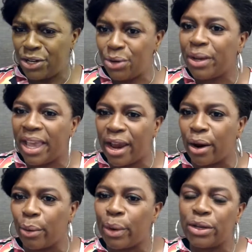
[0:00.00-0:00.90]

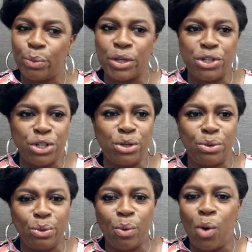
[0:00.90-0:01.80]
care what
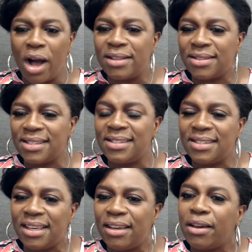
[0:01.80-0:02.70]
you want to
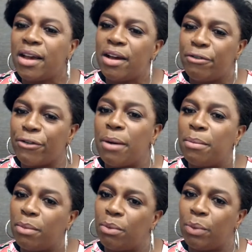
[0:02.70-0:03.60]
see
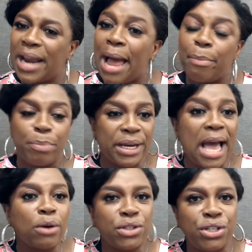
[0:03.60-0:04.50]
from what I put
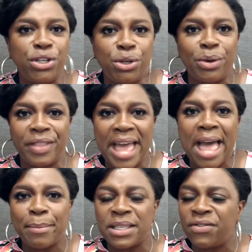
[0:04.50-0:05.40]
out to you in the
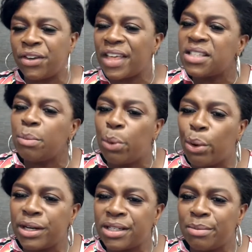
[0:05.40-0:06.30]
atmosphere. That's
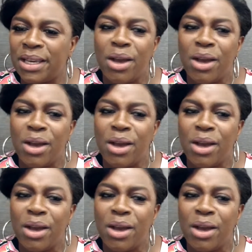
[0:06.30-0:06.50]
important to me.